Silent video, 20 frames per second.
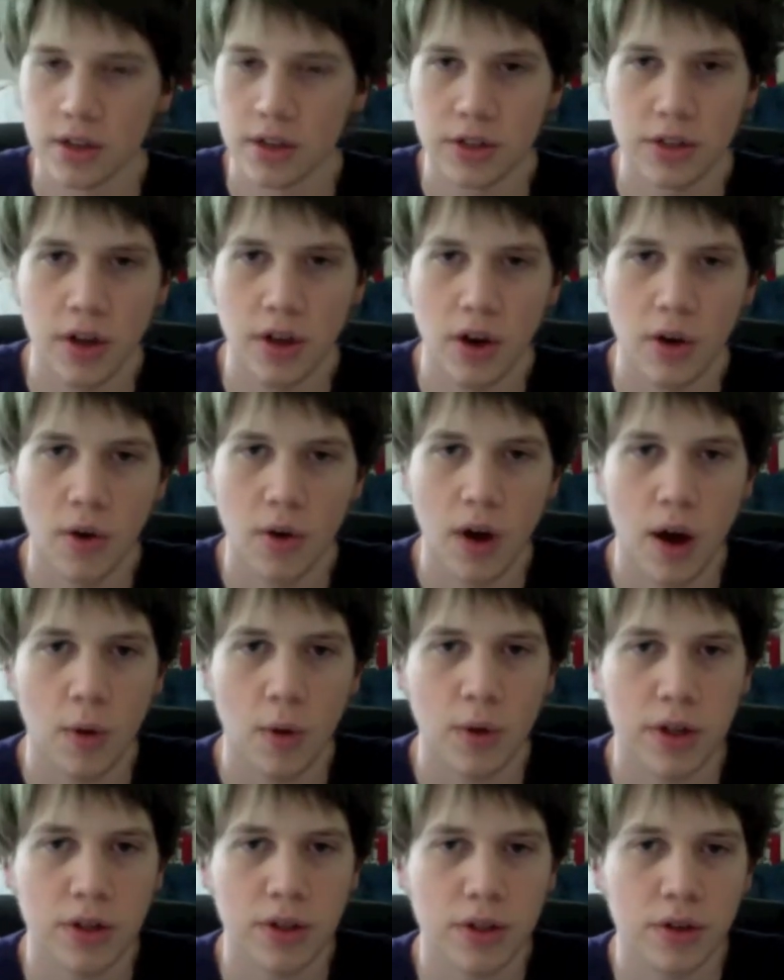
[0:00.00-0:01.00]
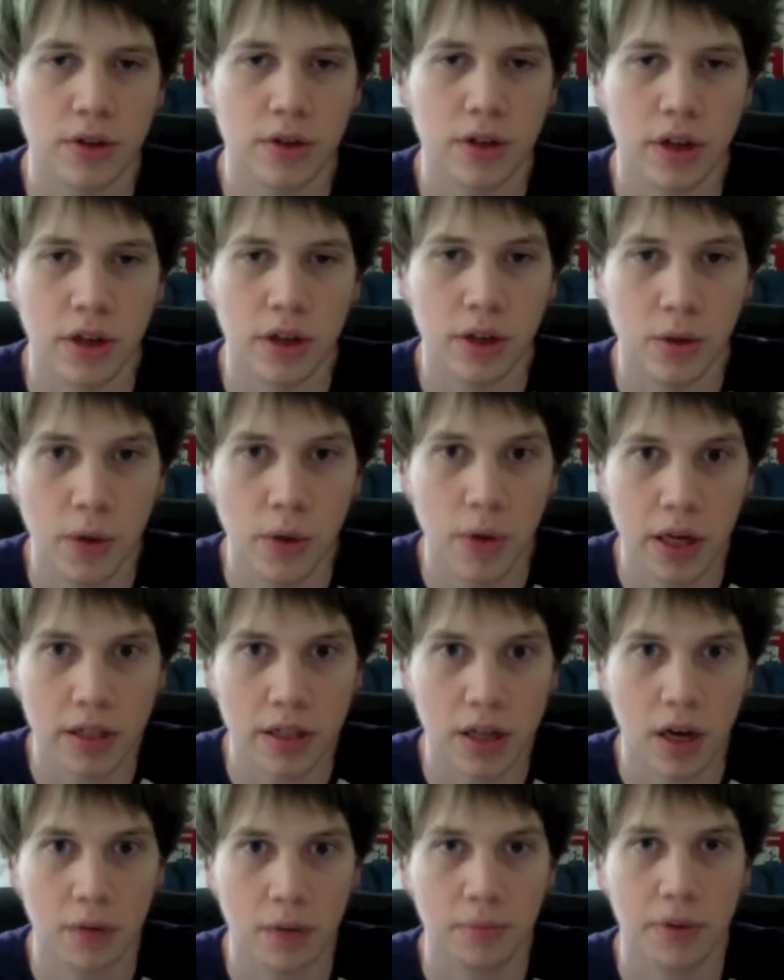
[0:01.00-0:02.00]
So I went to a U.S.
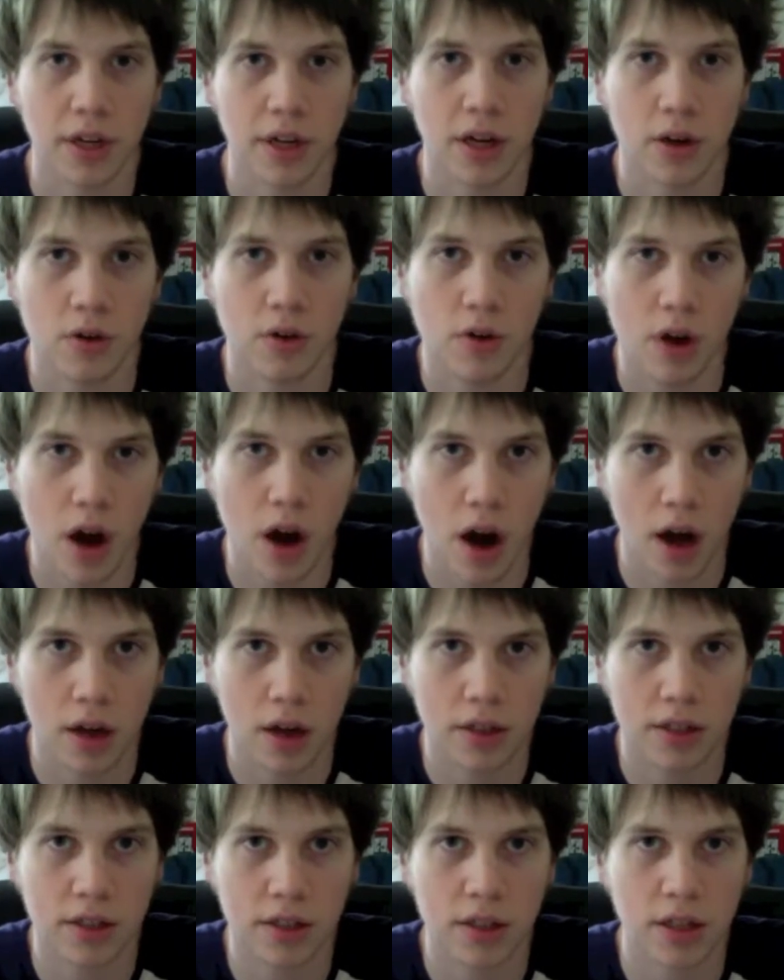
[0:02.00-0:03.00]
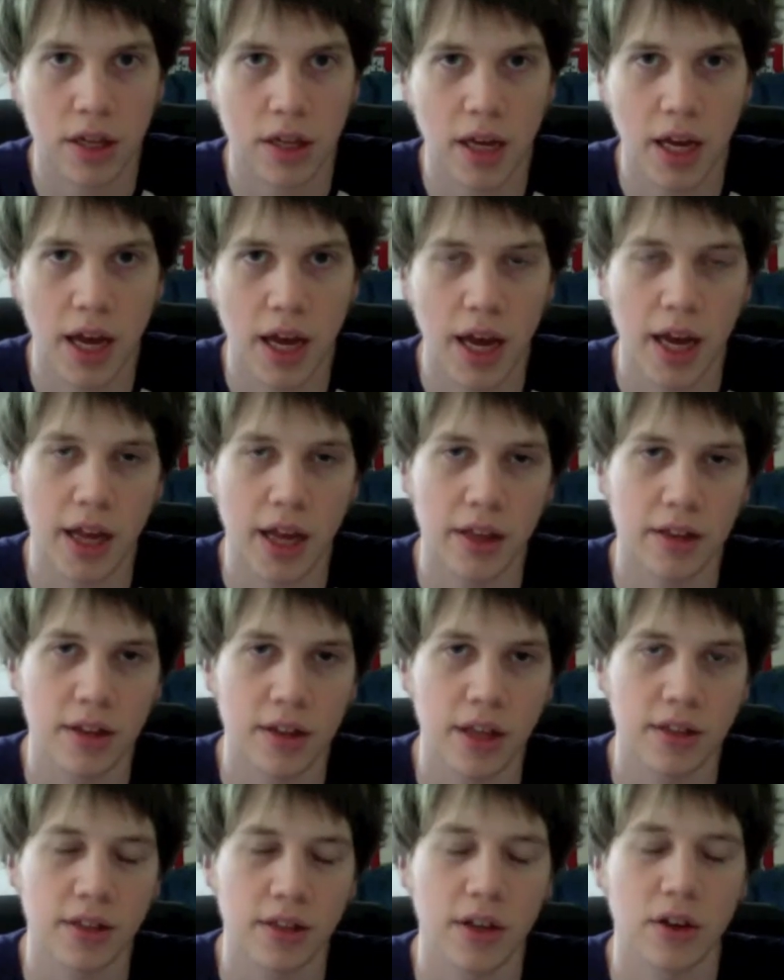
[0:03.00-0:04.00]
company, Crocs, and
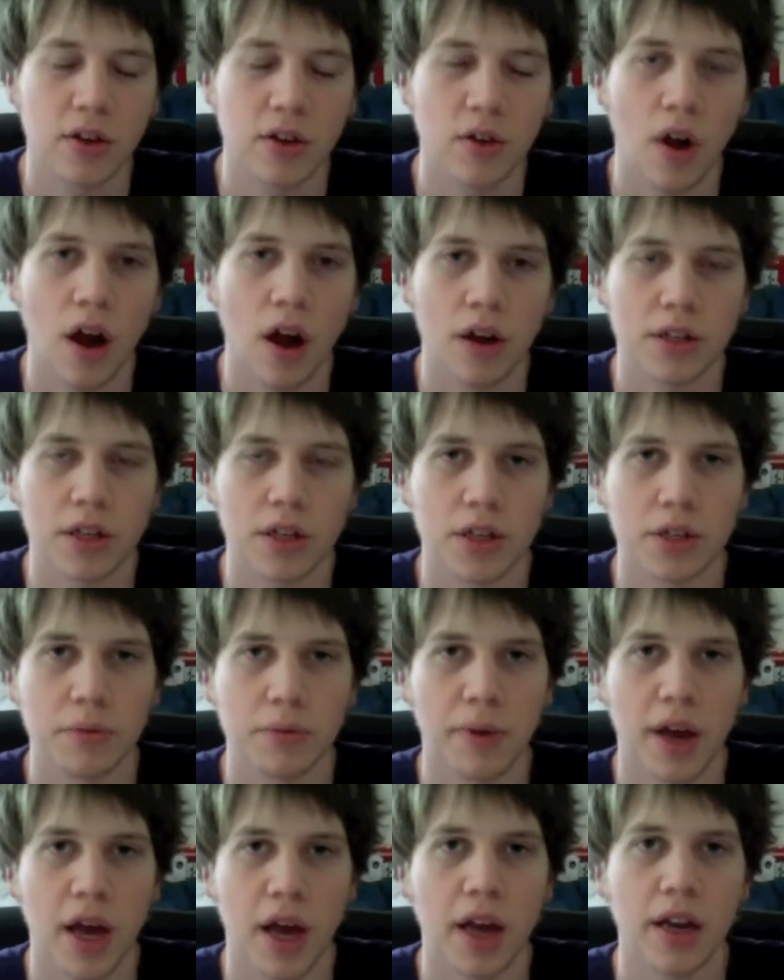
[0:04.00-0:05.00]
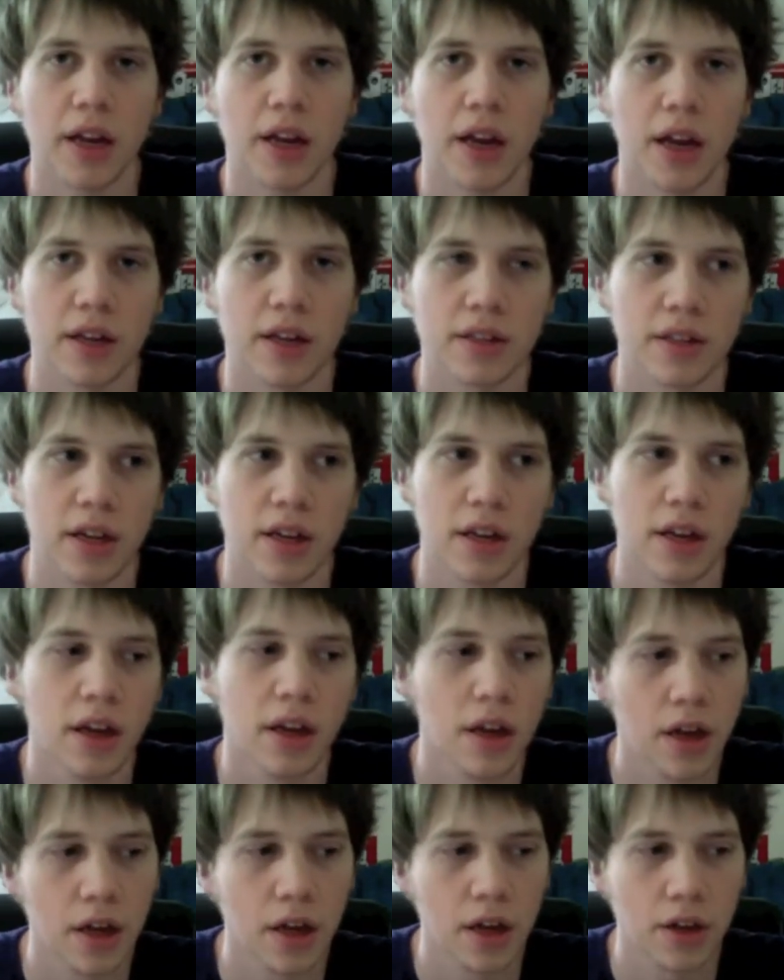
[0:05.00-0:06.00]
they sell Crocs in Japan, and I said,
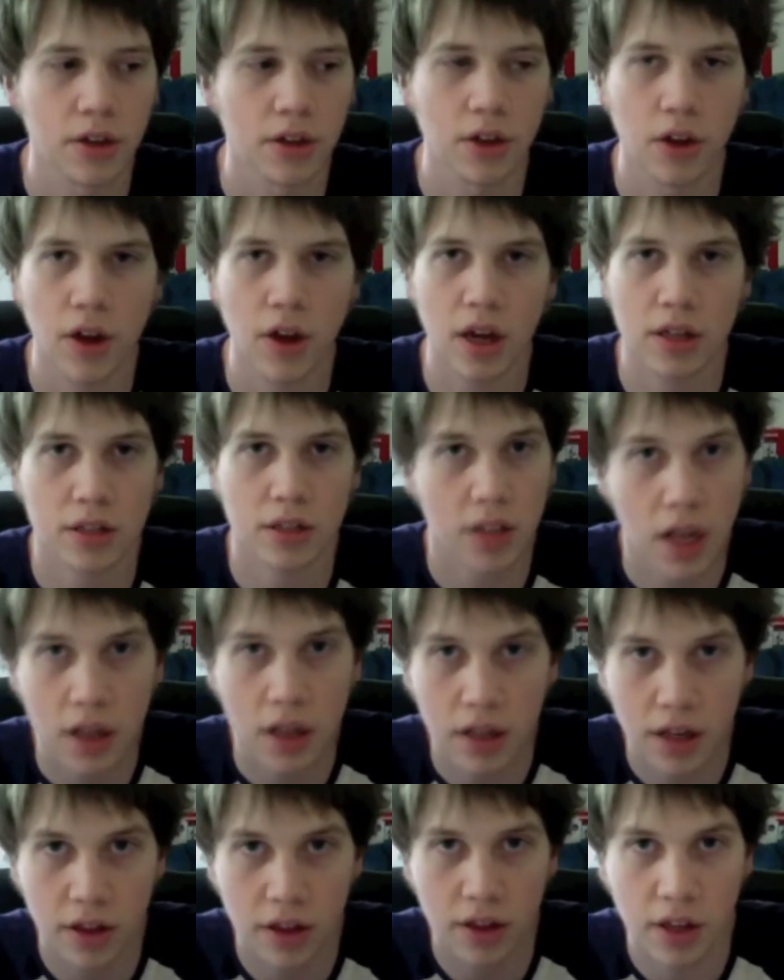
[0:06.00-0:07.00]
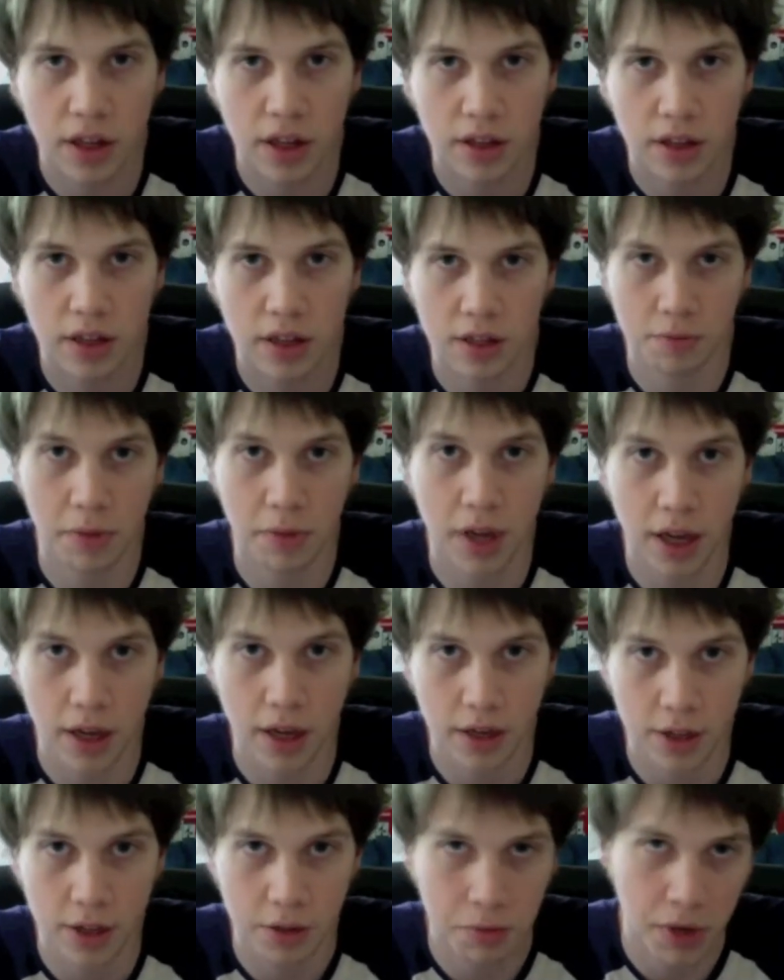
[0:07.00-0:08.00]
do you guys sell anything this big
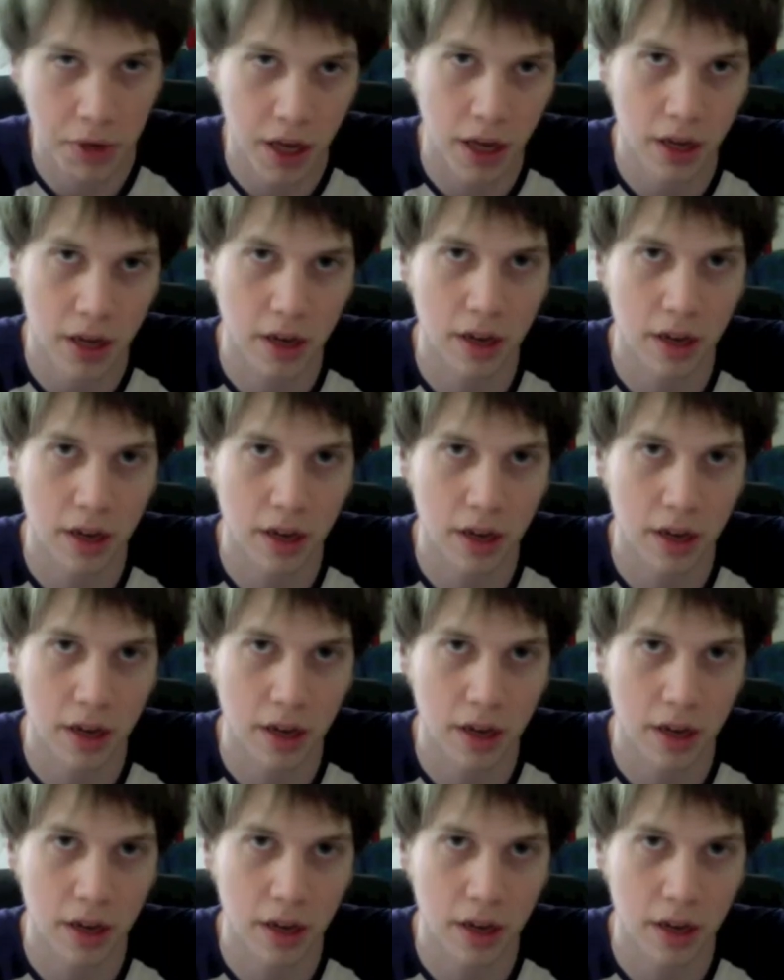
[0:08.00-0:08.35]
in Japan?